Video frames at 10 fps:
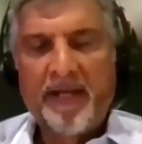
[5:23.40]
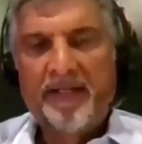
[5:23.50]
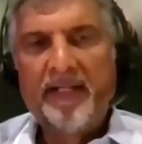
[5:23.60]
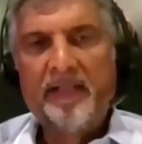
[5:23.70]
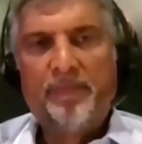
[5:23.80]

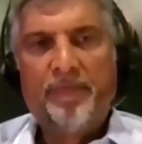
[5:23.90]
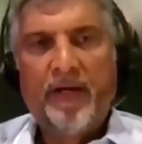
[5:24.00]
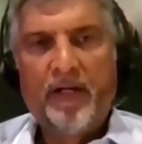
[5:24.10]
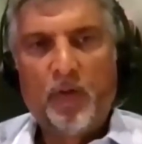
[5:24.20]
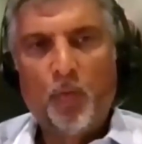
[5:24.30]
the Fed
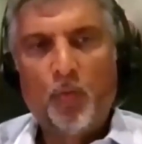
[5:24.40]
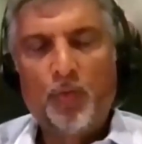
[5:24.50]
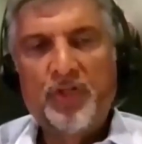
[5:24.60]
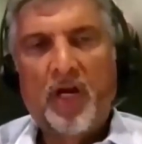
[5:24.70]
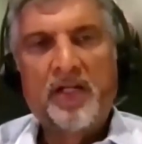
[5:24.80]
to
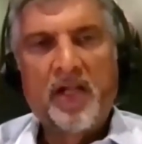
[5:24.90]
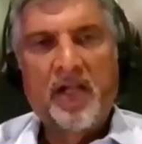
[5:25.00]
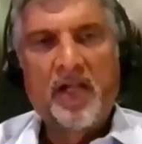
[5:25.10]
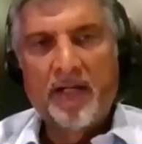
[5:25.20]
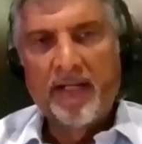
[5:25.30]
start
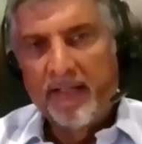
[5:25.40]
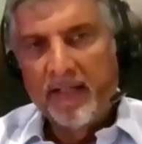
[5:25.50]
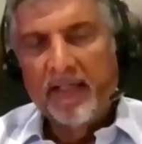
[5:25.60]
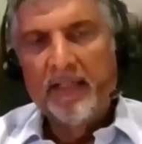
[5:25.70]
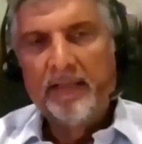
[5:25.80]
cutting,
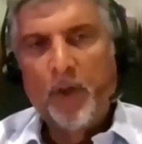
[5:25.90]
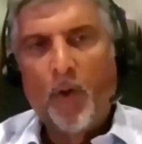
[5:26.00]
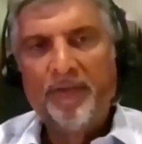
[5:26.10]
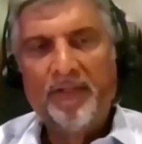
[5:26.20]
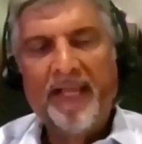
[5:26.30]
in the
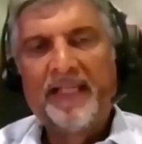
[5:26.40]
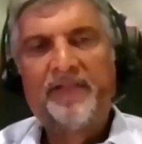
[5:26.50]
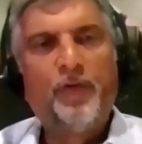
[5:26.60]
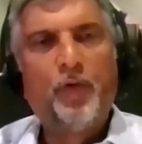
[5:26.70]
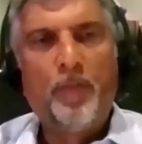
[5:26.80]
next few
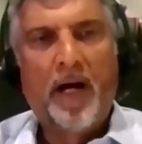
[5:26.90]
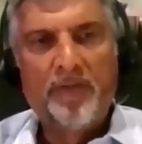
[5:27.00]
months,